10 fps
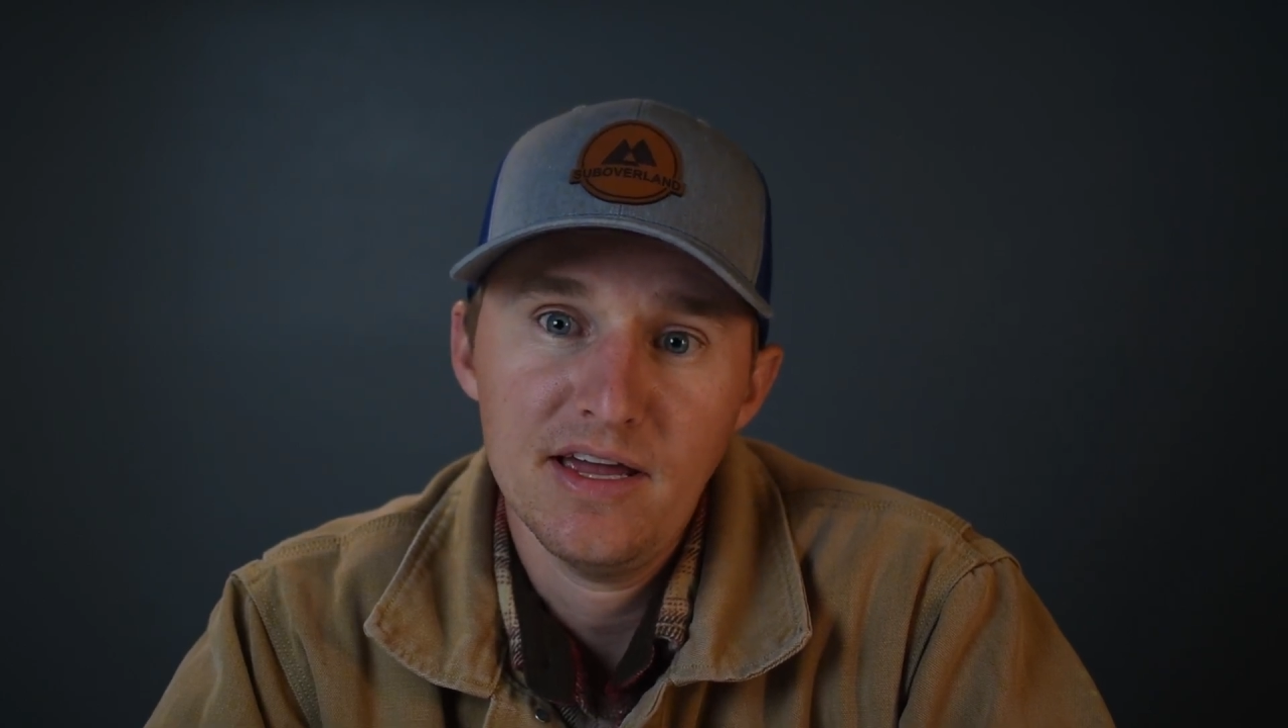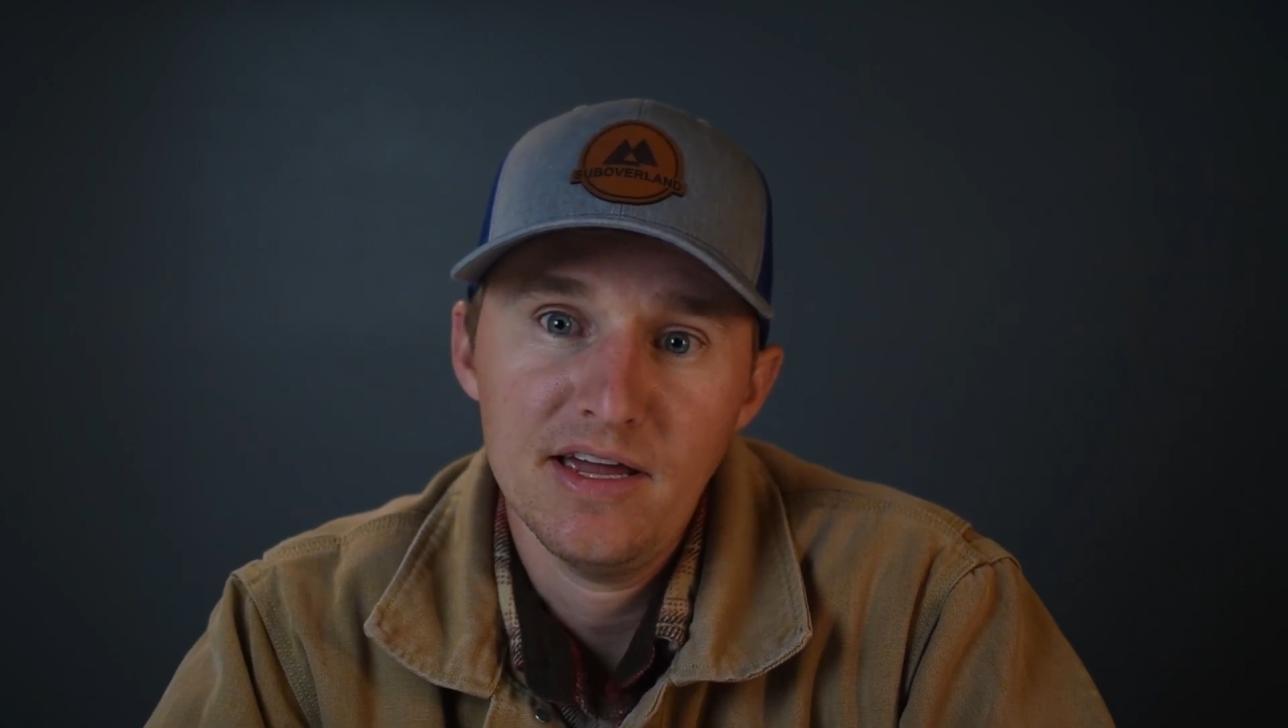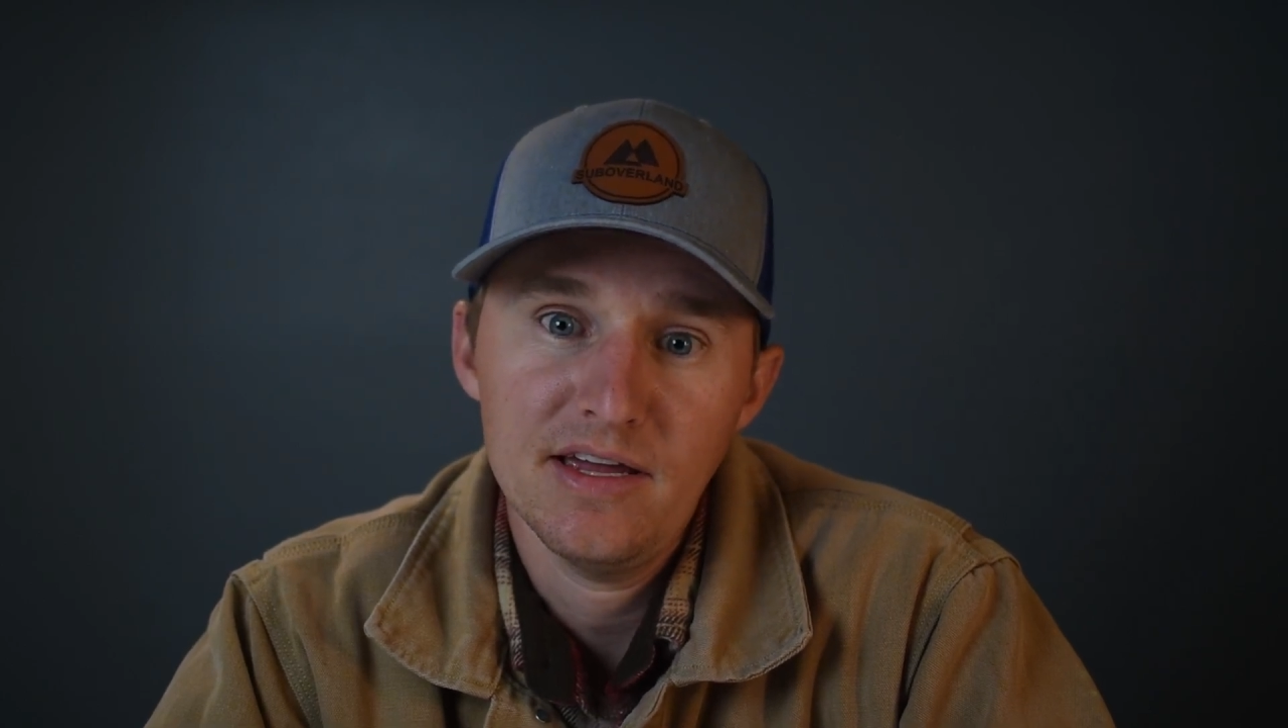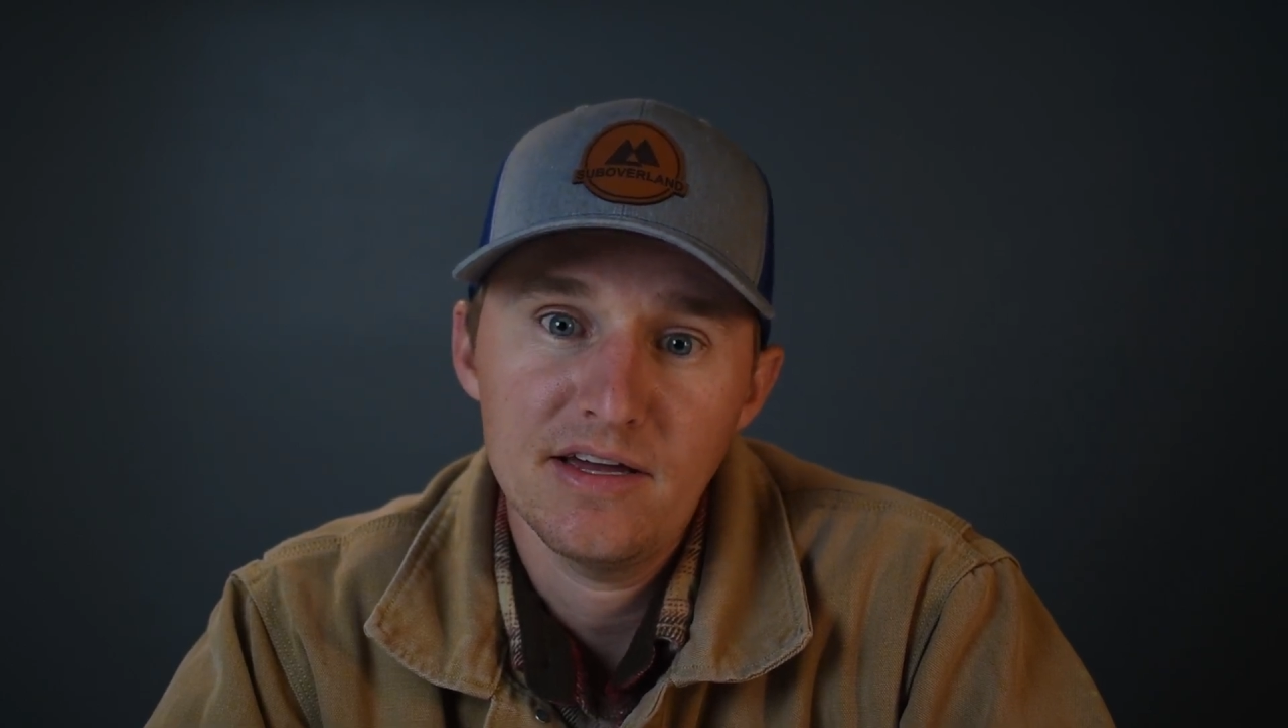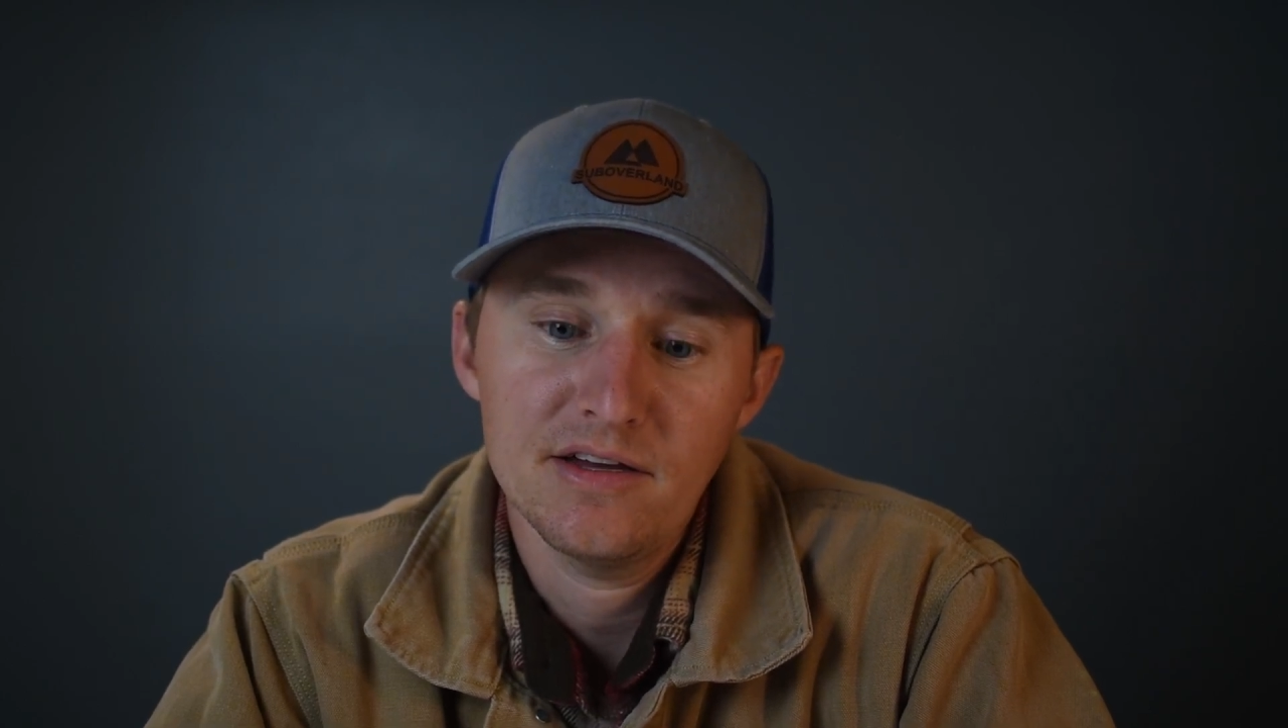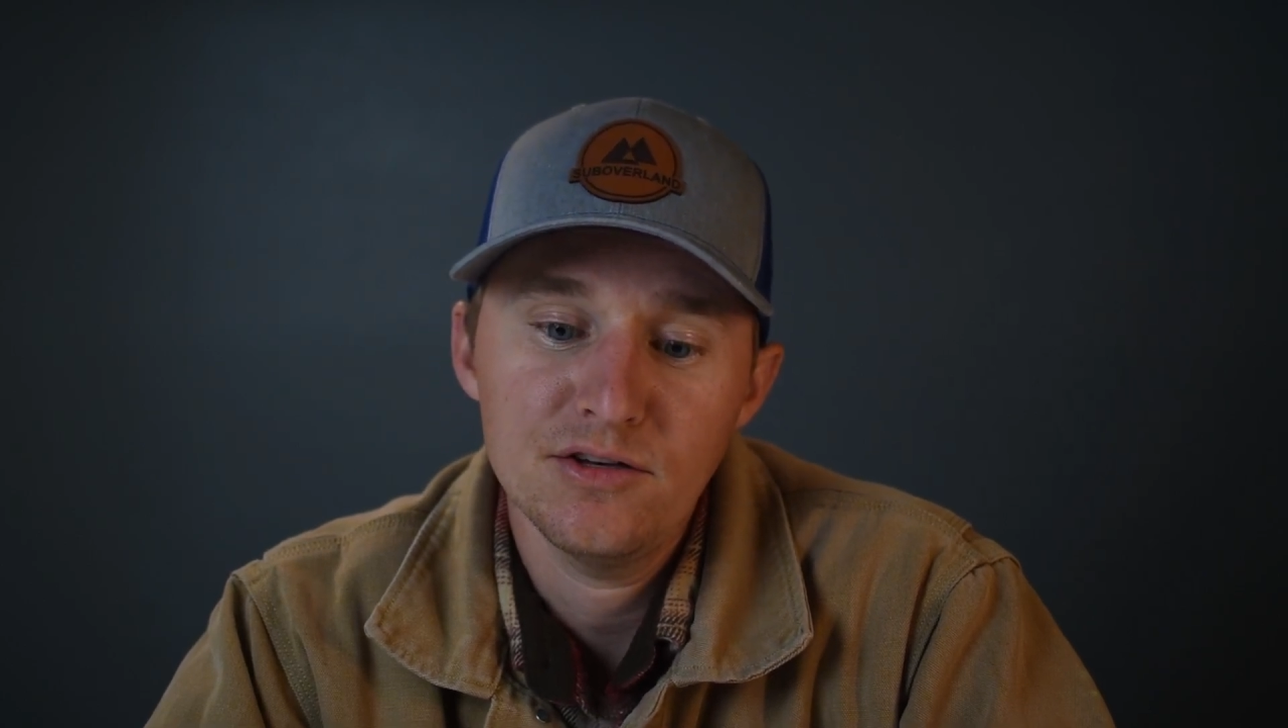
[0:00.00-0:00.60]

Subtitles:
a